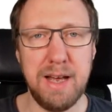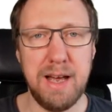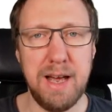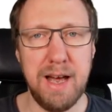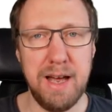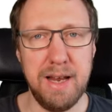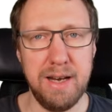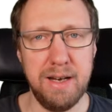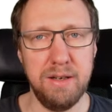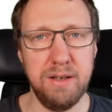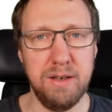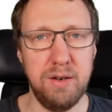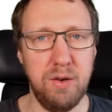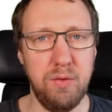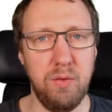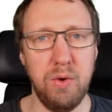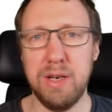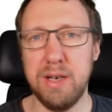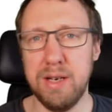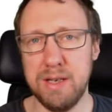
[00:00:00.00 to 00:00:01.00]
And
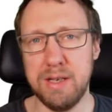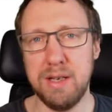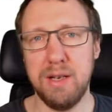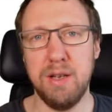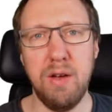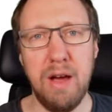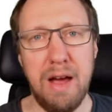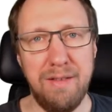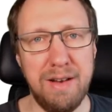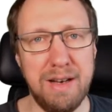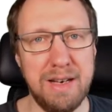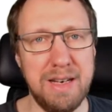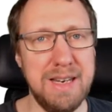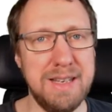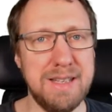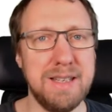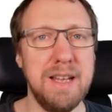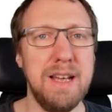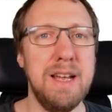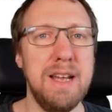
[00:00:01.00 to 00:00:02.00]
with this, you have at
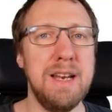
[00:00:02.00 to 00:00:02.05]
least